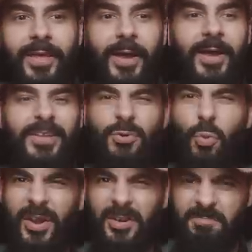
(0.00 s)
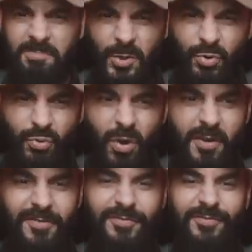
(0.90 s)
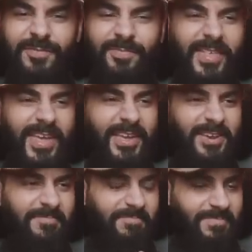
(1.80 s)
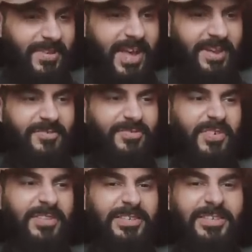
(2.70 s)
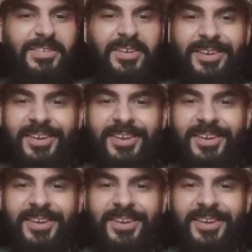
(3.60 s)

It's quite a gruff and kind of really,